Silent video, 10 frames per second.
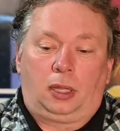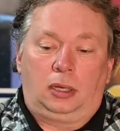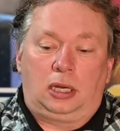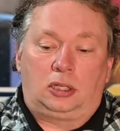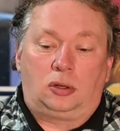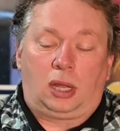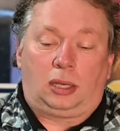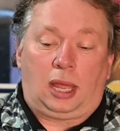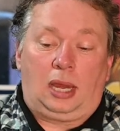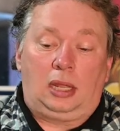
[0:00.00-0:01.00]
Did you
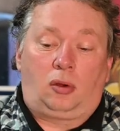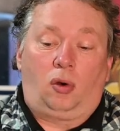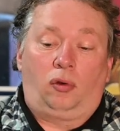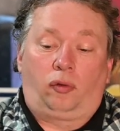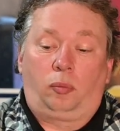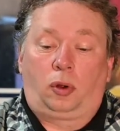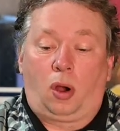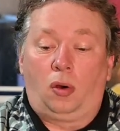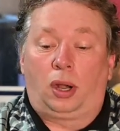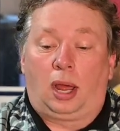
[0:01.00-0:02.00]
get any koi from
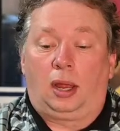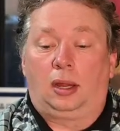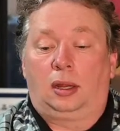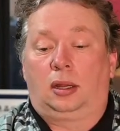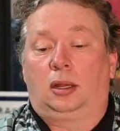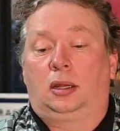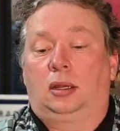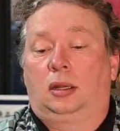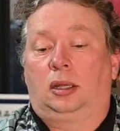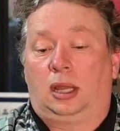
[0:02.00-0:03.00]
Koda?
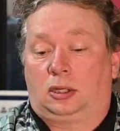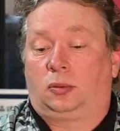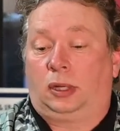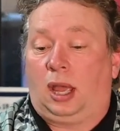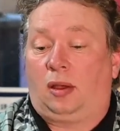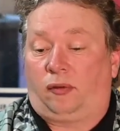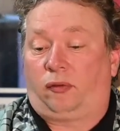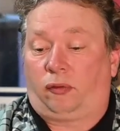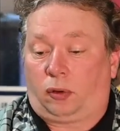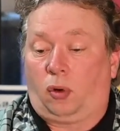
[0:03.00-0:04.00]
Yes, we have
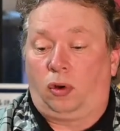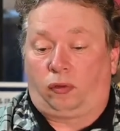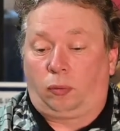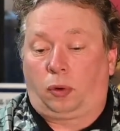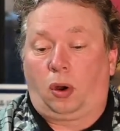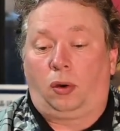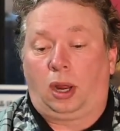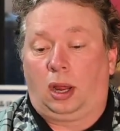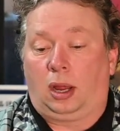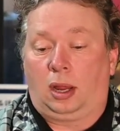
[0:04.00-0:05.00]
koi from
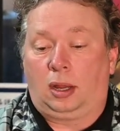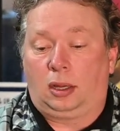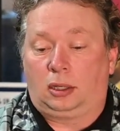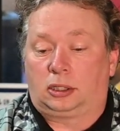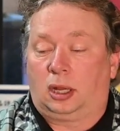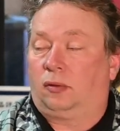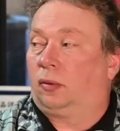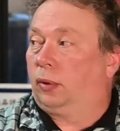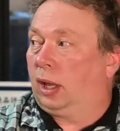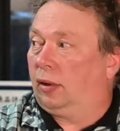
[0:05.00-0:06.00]
Koda,
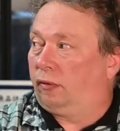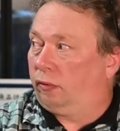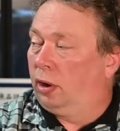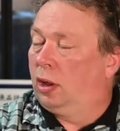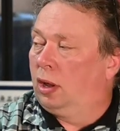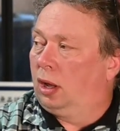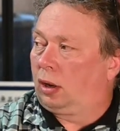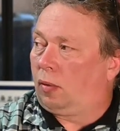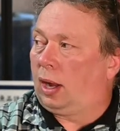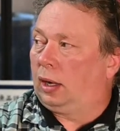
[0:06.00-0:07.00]
Stefan. We have
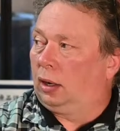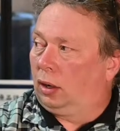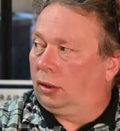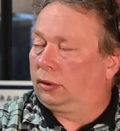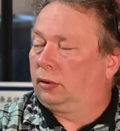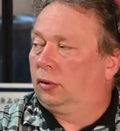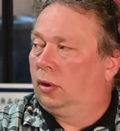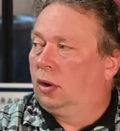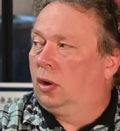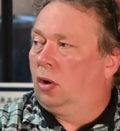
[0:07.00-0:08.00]
quite a lot
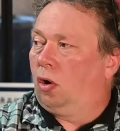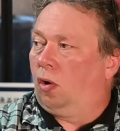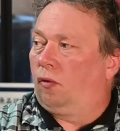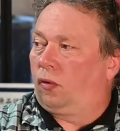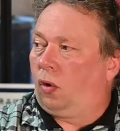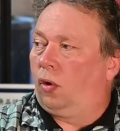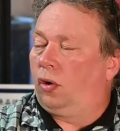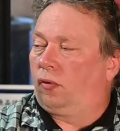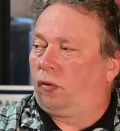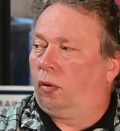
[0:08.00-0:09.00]
of
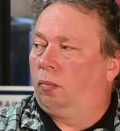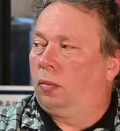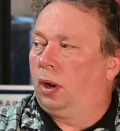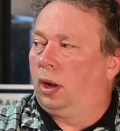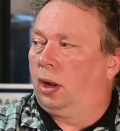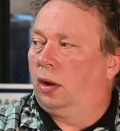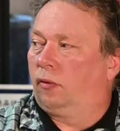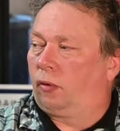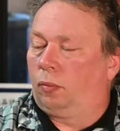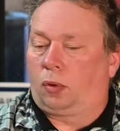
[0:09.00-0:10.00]
koi from
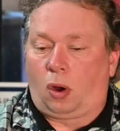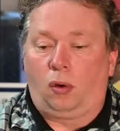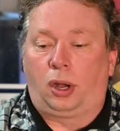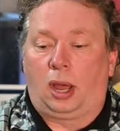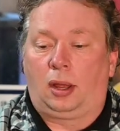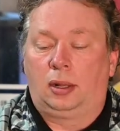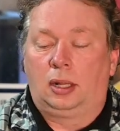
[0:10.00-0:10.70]
Koda.